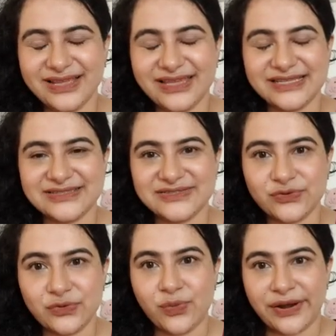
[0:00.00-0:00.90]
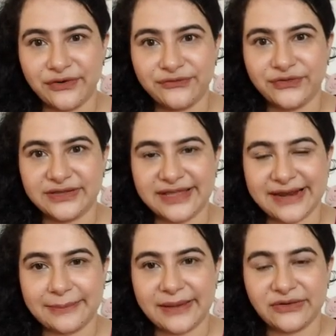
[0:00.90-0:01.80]
it's so wonderful, that
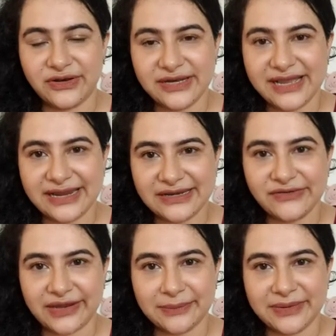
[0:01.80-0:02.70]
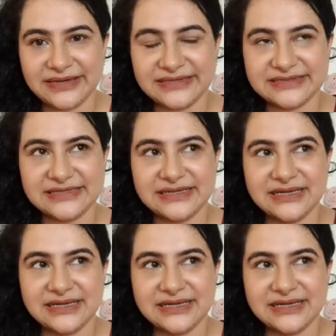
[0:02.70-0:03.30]
app. I really highly recommend it.